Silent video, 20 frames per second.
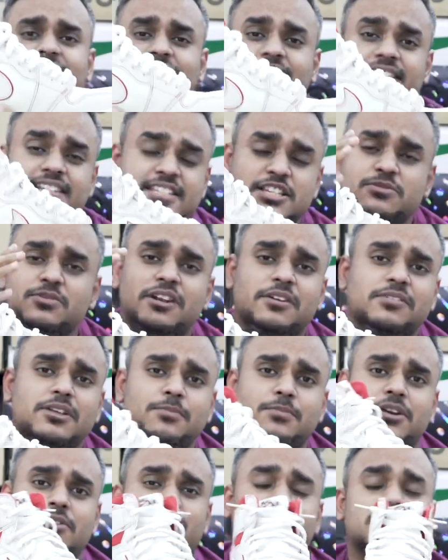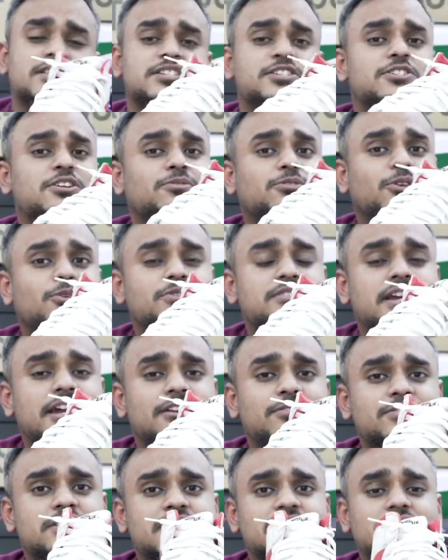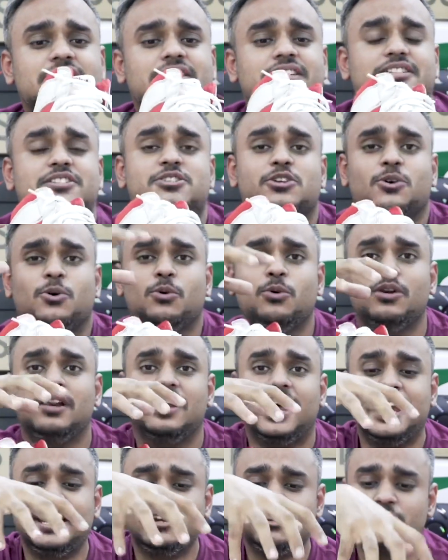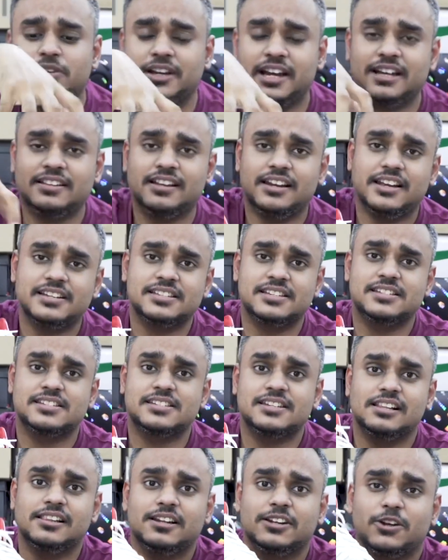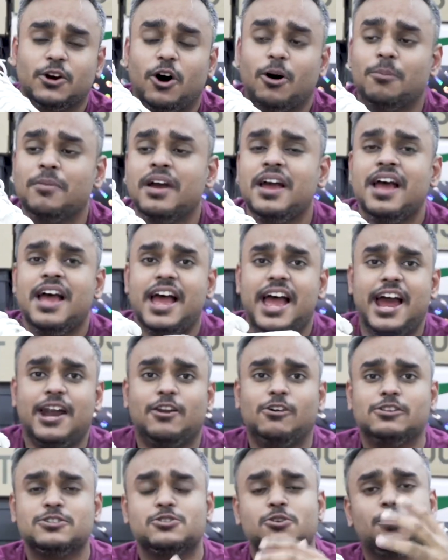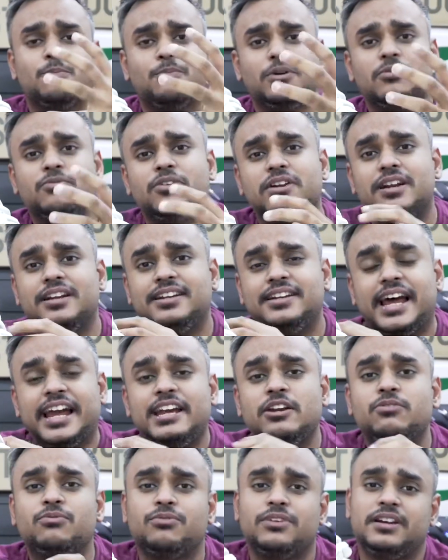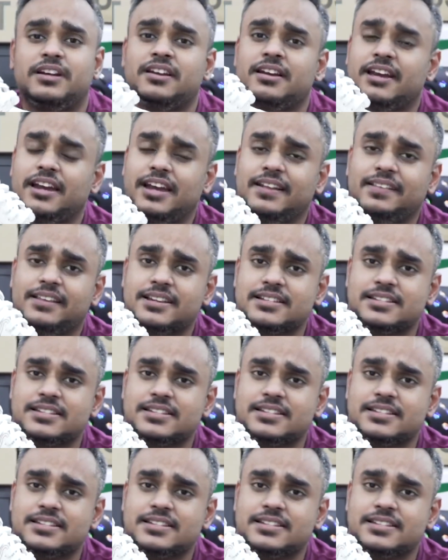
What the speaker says: This is one of the preferences of those kind of sneakerheads who like to take the laces till the top and also prefer a tight fit in their